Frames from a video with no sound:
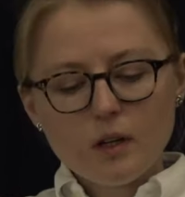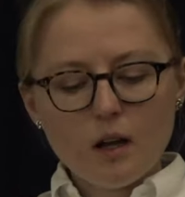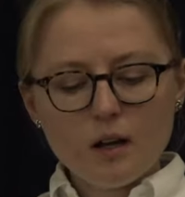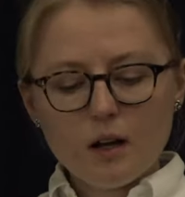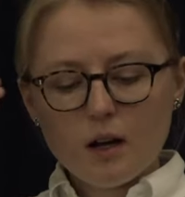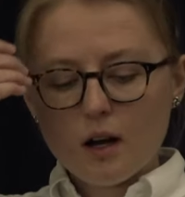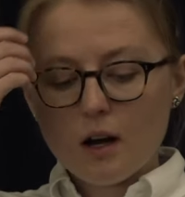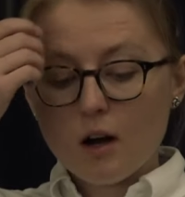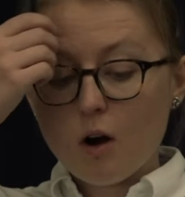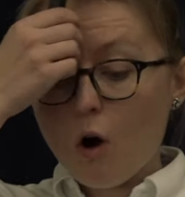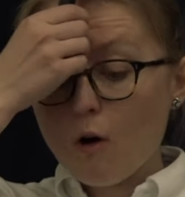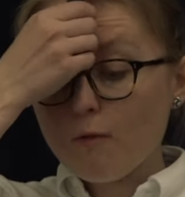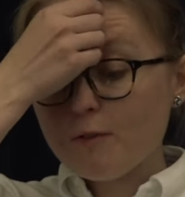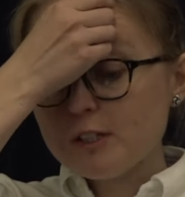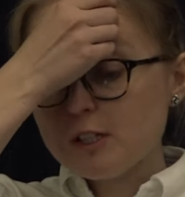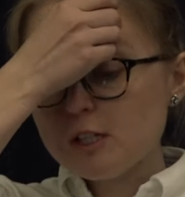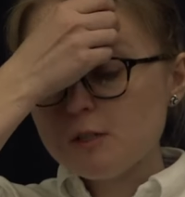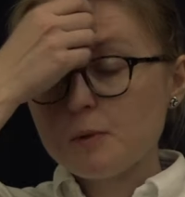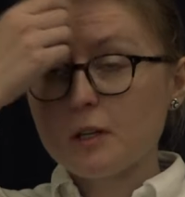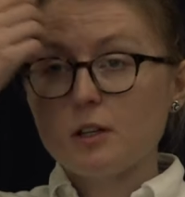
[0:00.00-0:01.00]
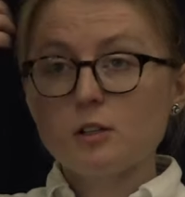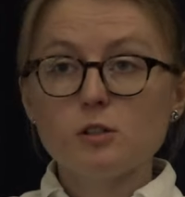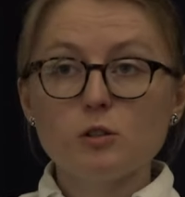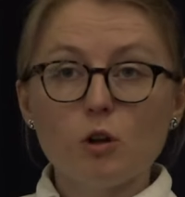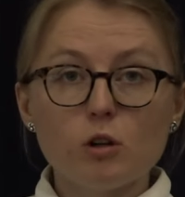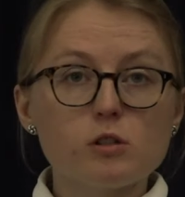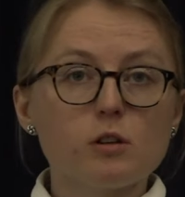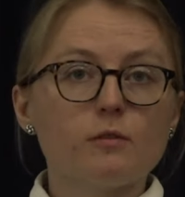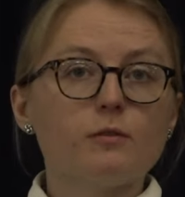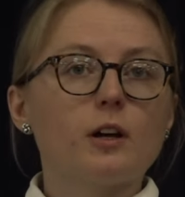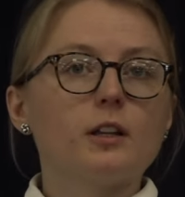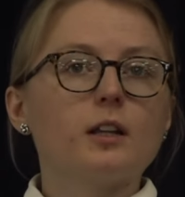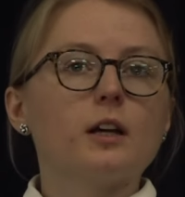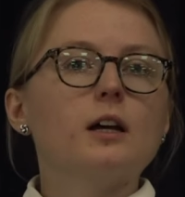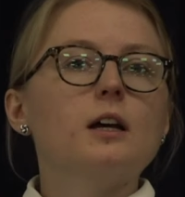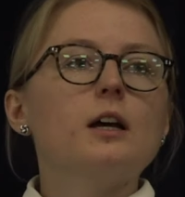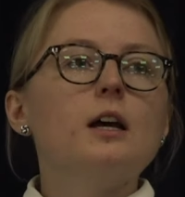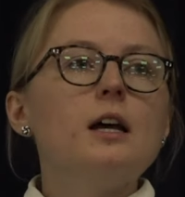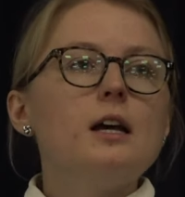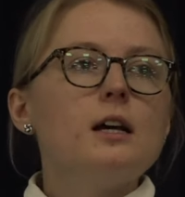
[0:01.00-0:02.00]
officers, because lots of kind
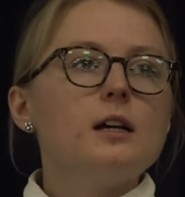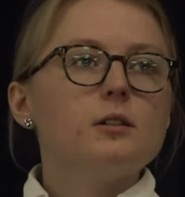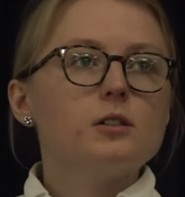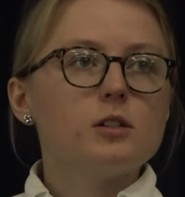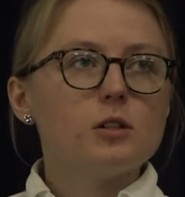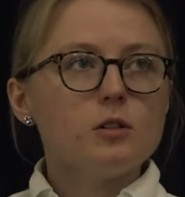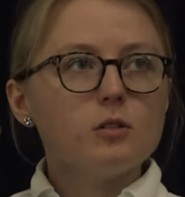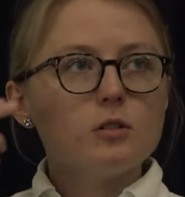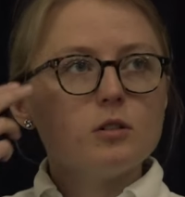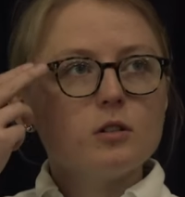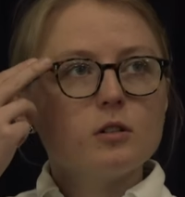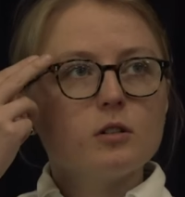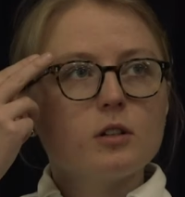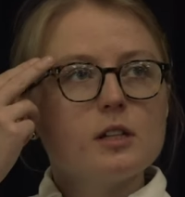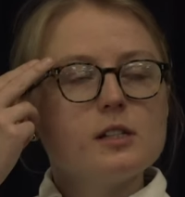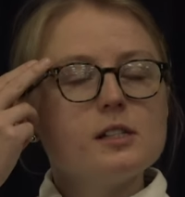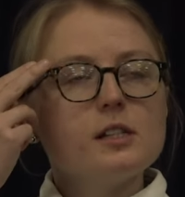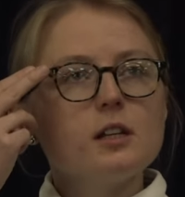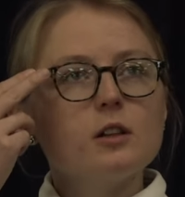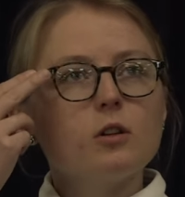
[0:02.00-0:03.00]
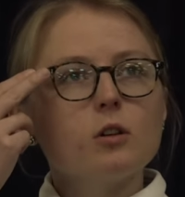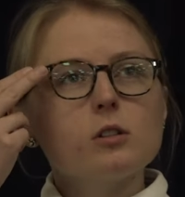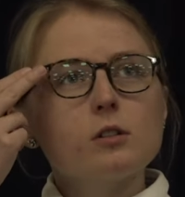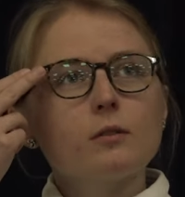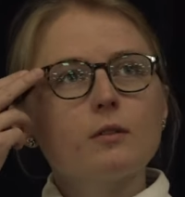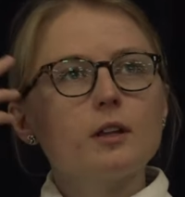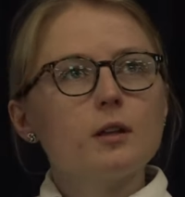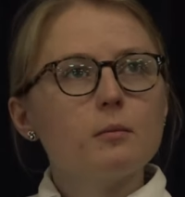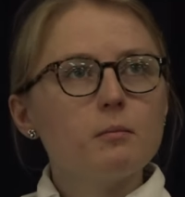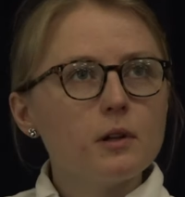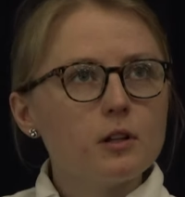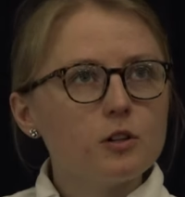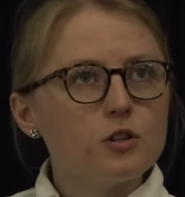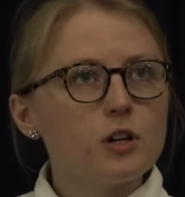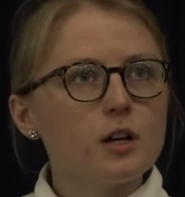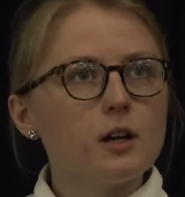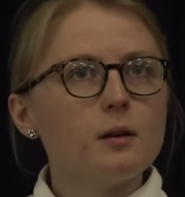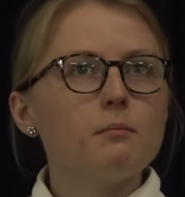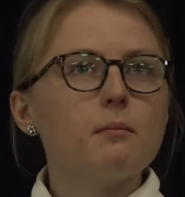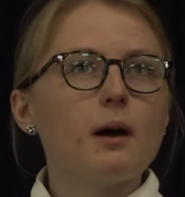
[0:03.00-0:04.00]
of, you can see lots of kind of
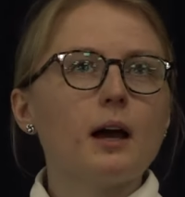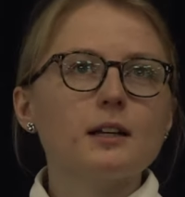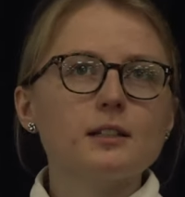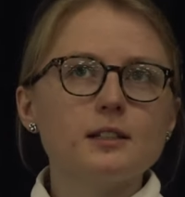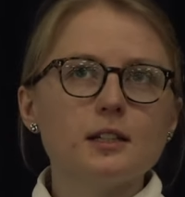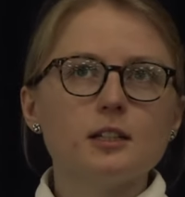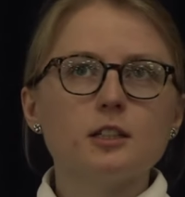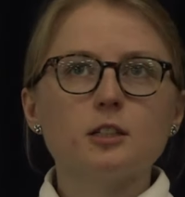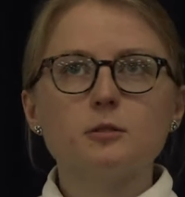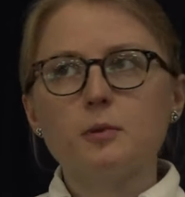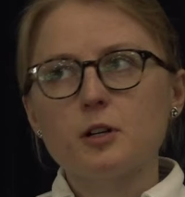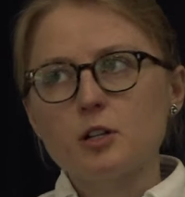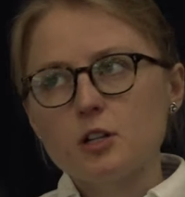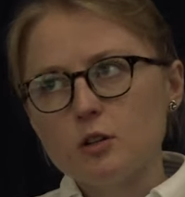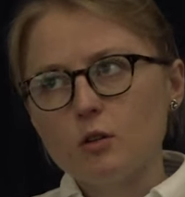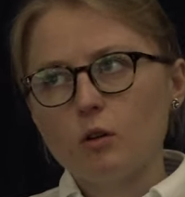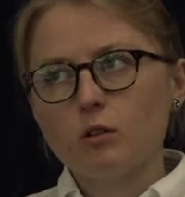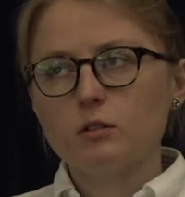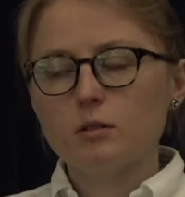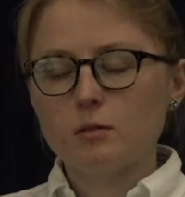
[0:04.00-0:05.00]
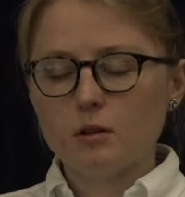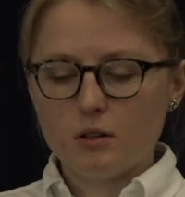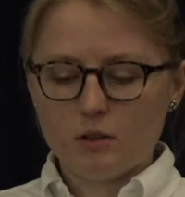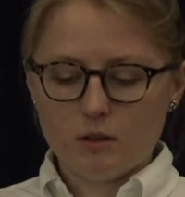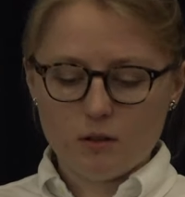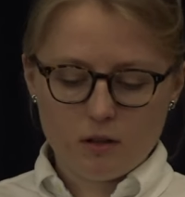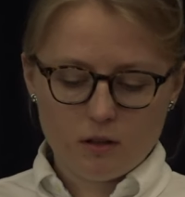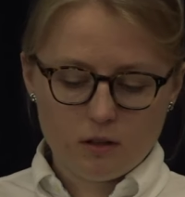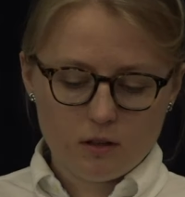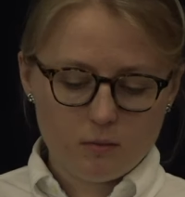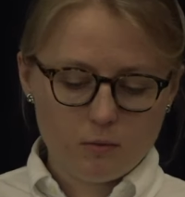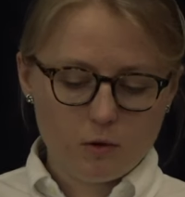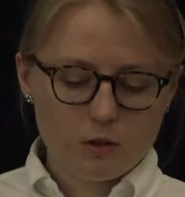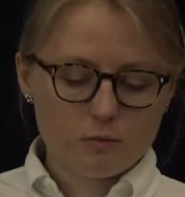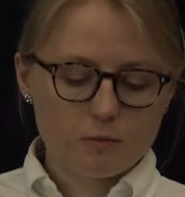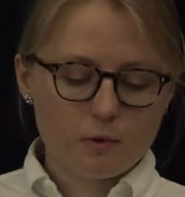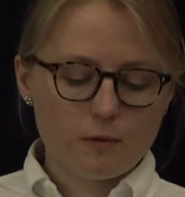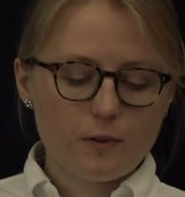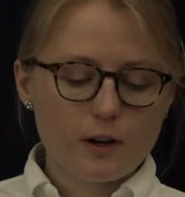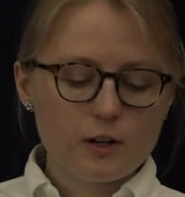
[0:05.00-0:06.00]
military magazines, especially not the
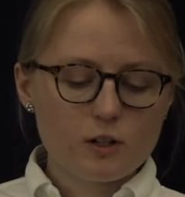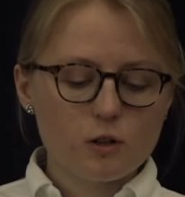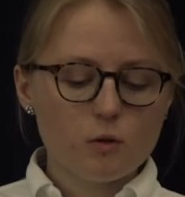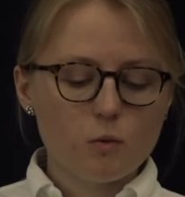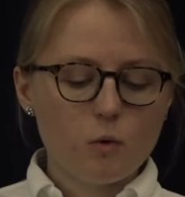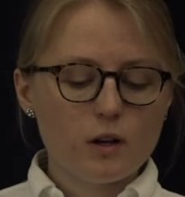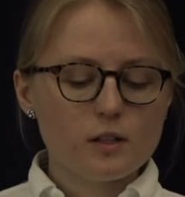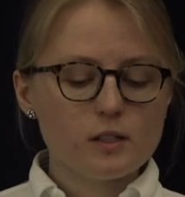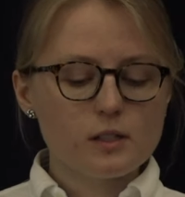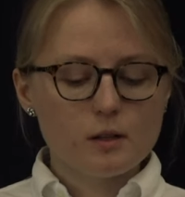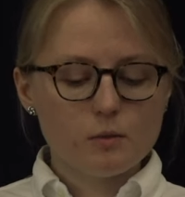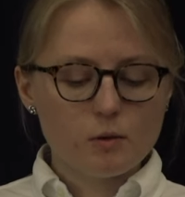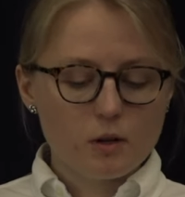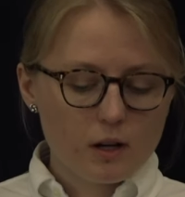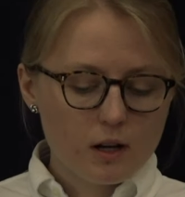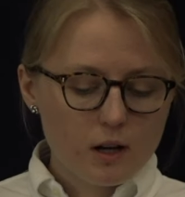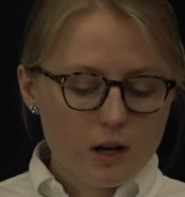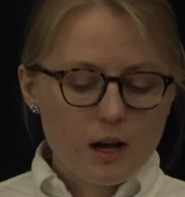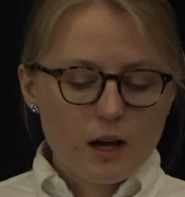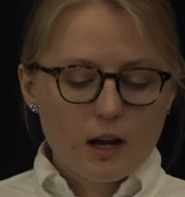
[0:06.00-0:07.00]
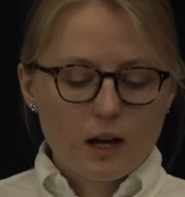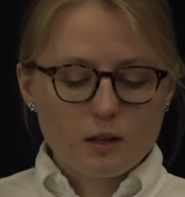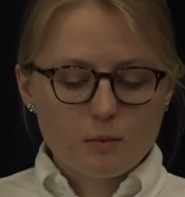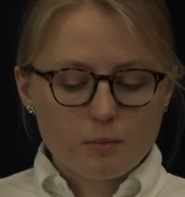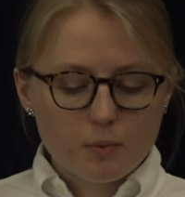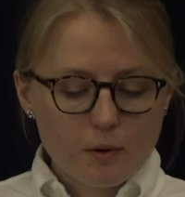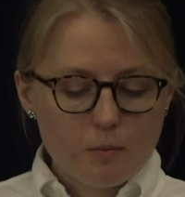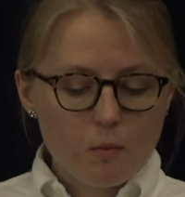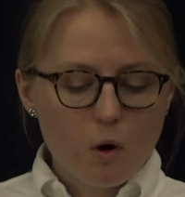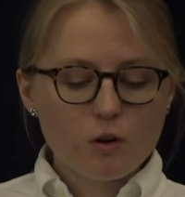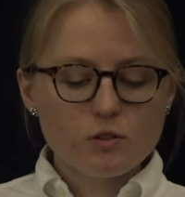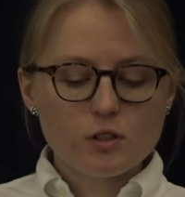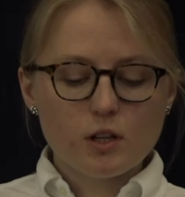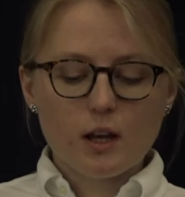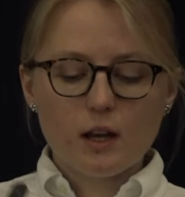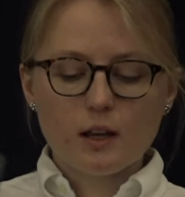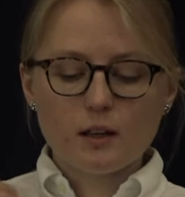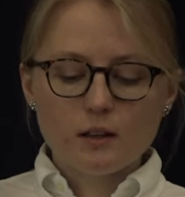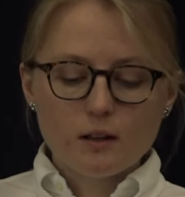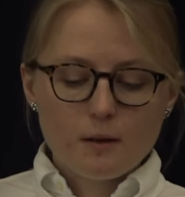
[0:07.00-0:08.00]
most professional ones, they were kind of
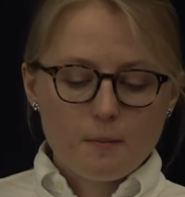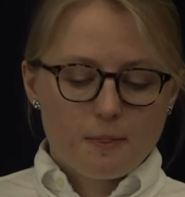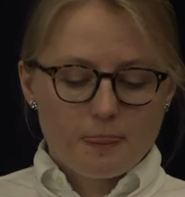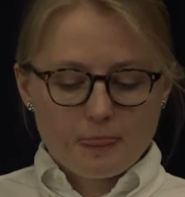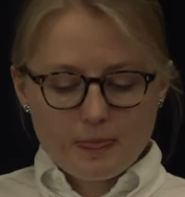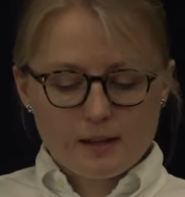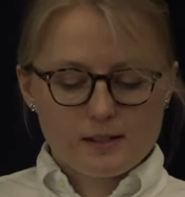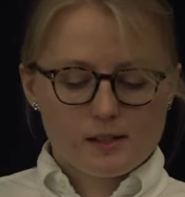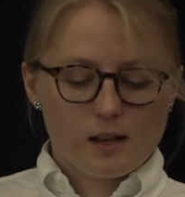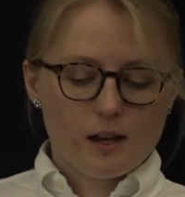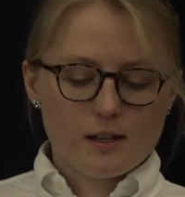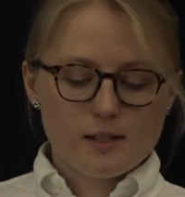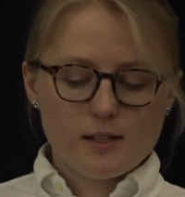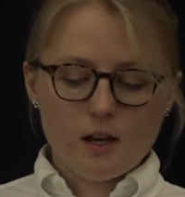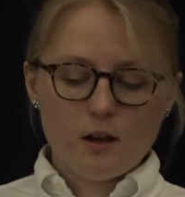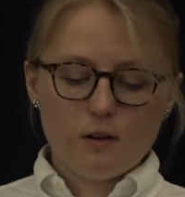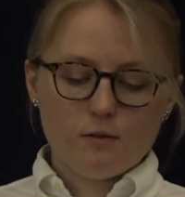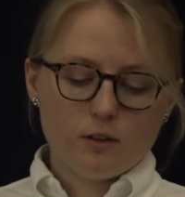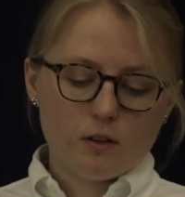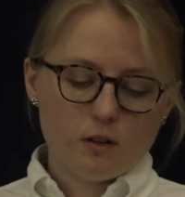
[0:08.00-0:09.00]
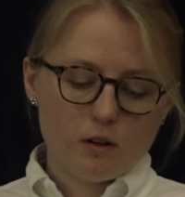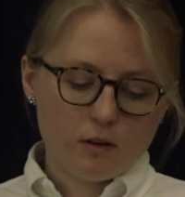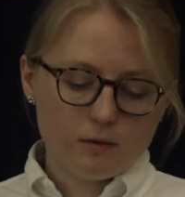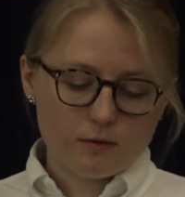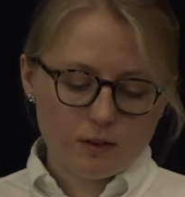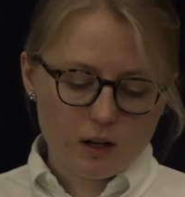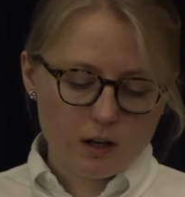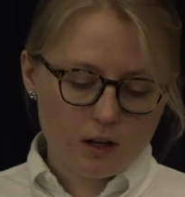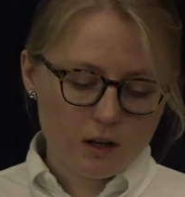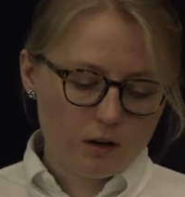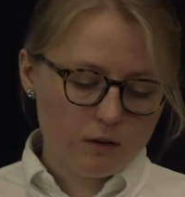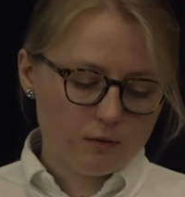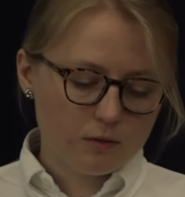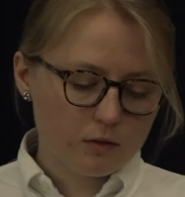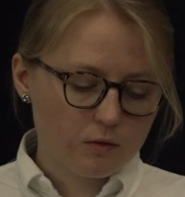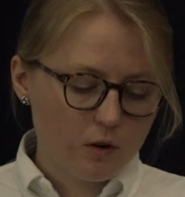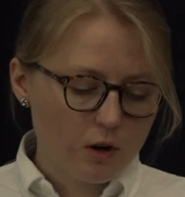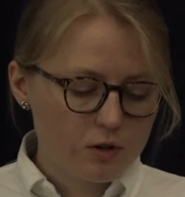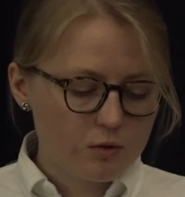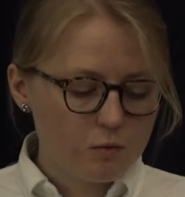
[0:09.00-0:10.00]
promoting this idea of the
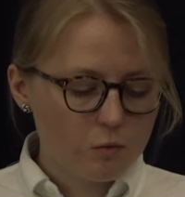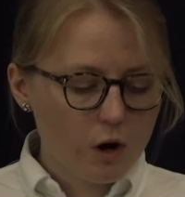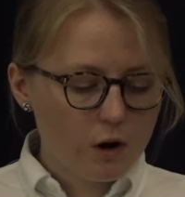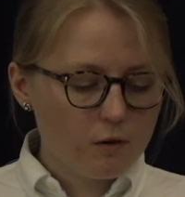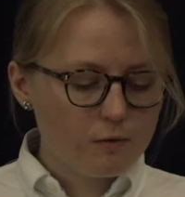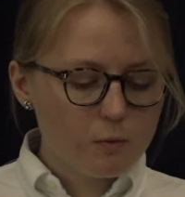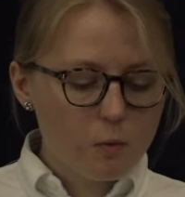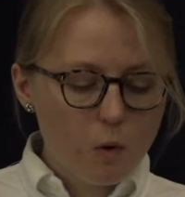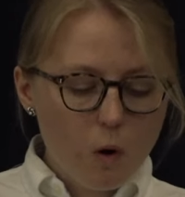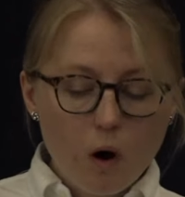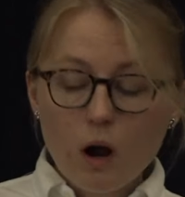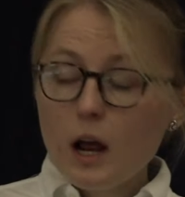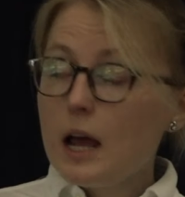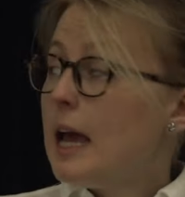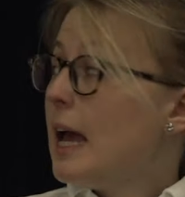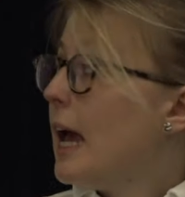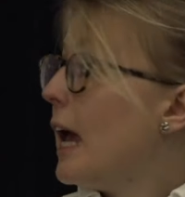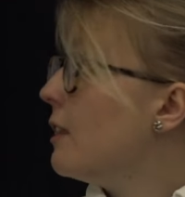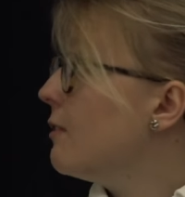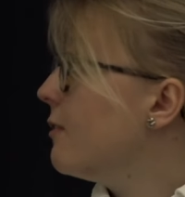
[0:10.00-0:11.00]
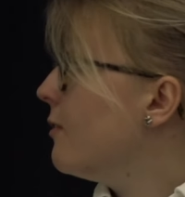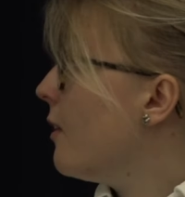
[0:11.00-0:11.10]
Russian way of war. And